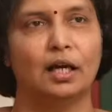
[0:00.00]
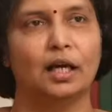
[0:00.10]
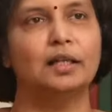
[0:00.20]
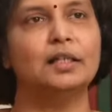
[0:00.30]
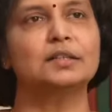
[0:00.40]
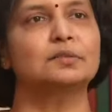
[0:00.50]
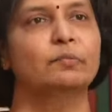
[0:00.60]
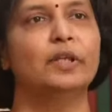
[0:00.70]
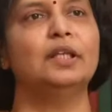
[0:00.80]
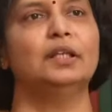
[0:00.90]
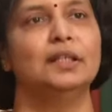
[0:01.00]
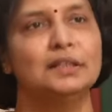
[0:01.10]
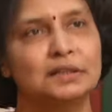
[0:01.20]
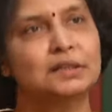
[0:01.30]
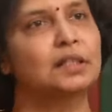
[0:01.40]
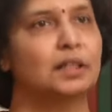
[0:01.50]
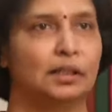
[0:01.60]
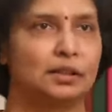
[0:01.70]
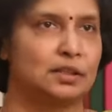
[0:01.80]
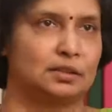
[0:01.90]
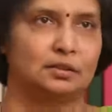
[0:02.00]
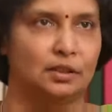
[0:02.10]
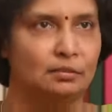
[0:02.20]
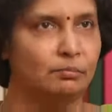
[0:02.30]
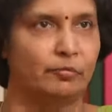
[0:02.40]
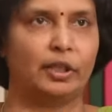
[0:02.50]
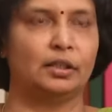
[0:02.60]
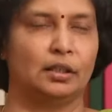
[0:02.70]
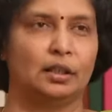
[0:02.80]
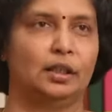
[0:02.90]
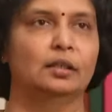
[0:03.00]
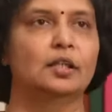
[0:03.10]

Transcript: unless we instill in the children very early.